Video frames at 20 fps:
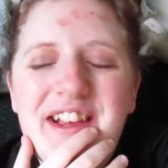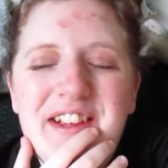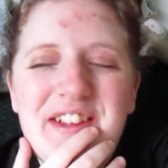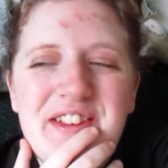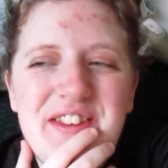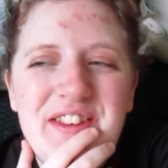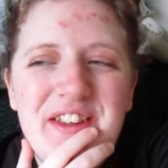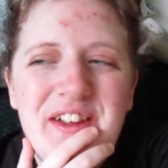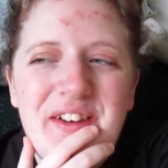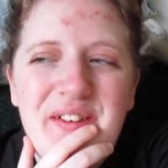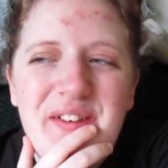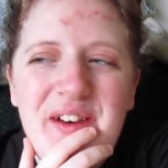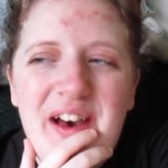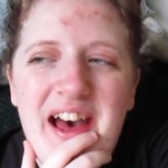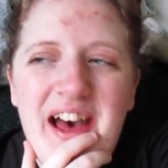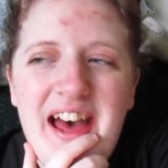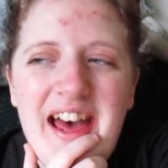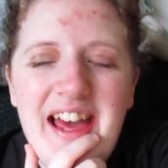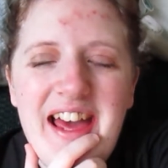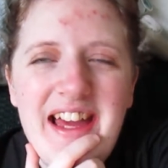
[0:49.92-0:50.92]
so
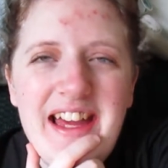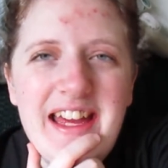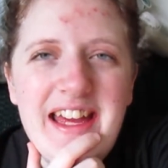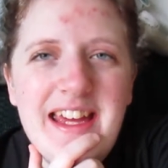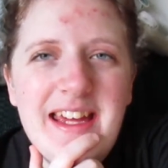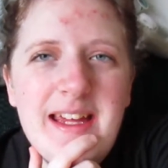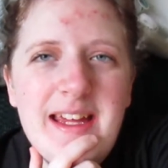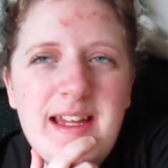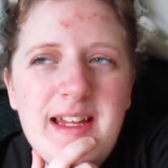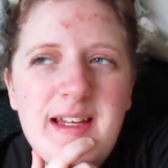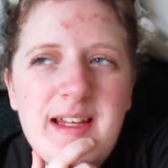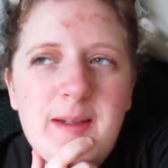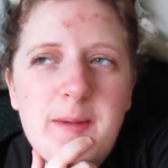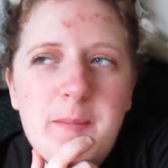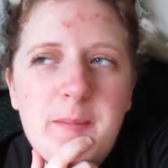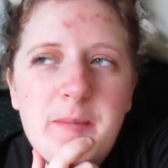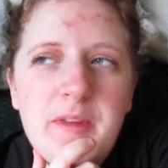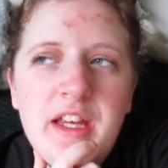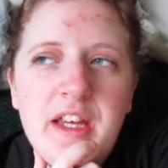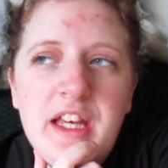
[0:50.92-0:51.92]
I
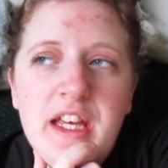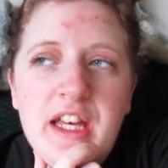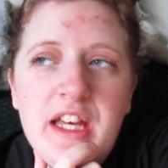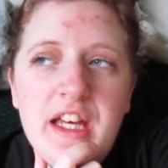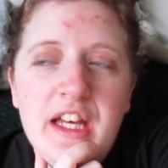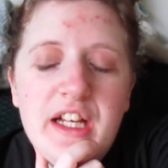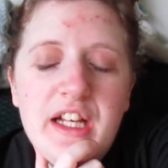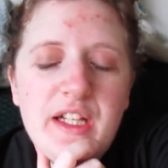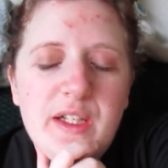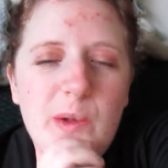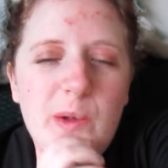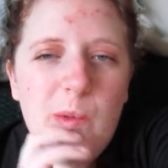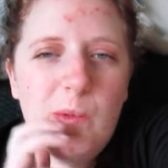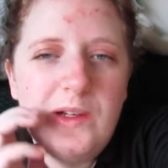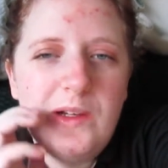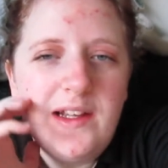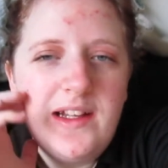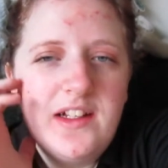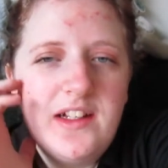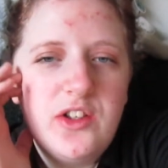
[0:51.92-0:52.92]
am
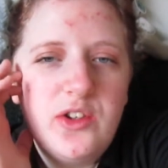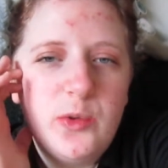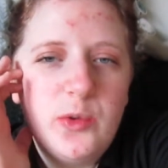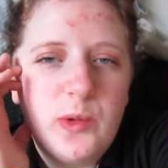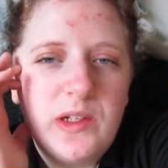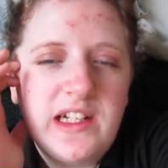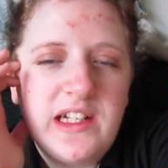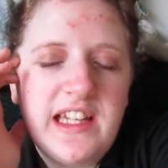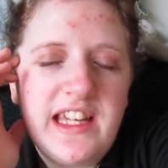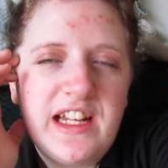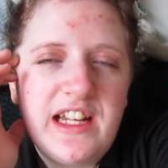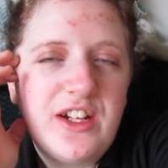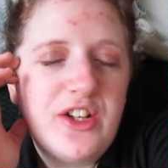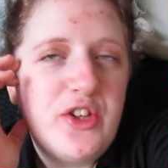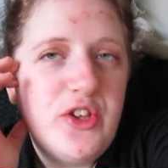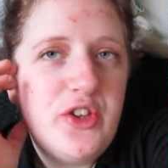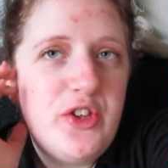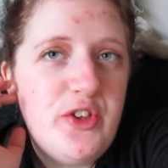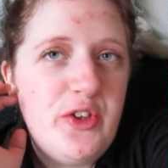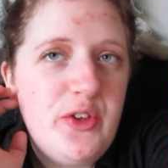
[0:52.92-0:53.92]
going to work here
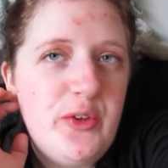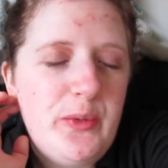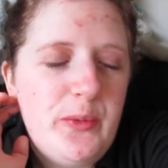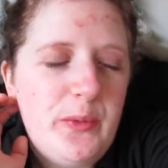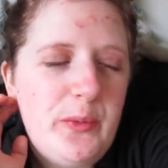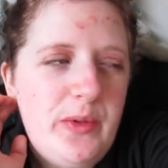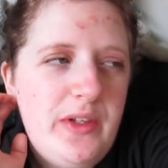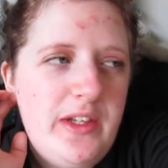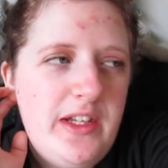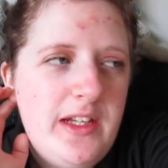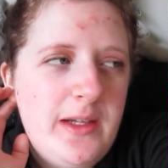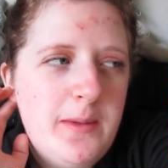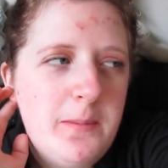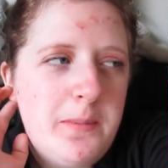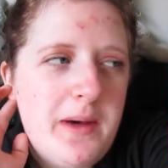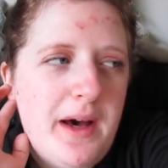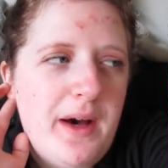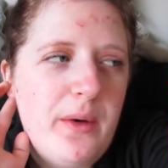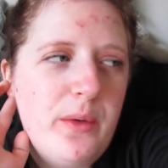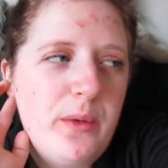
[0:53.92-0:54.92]
soon in
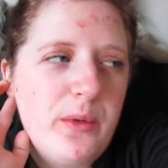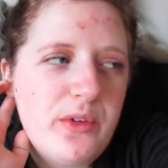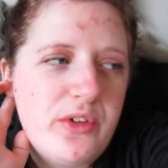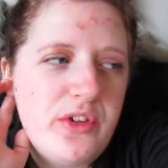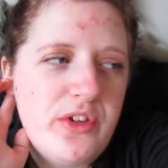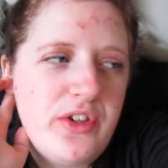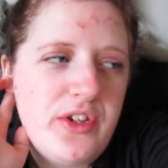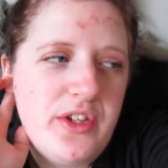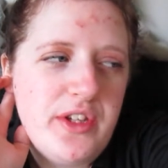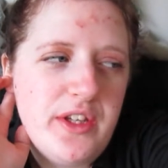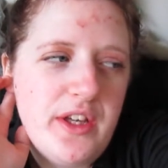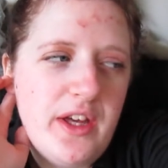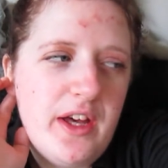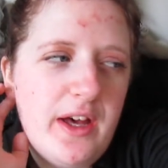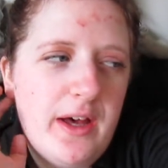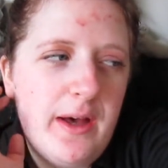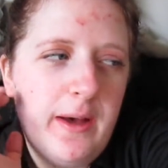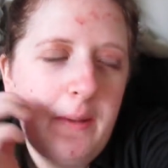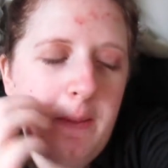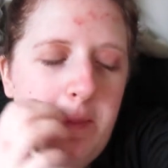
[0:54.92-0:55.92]
about,
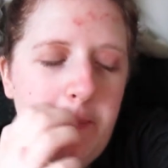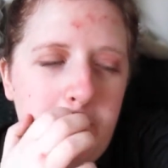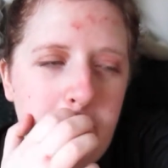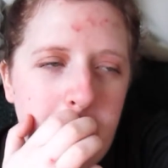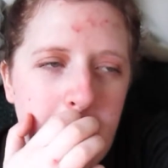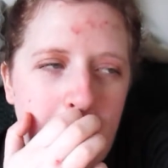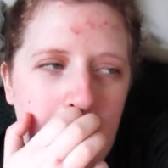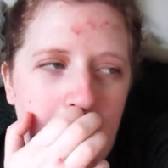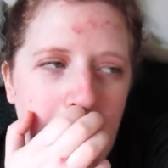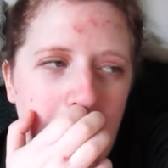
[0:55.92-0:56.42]
um,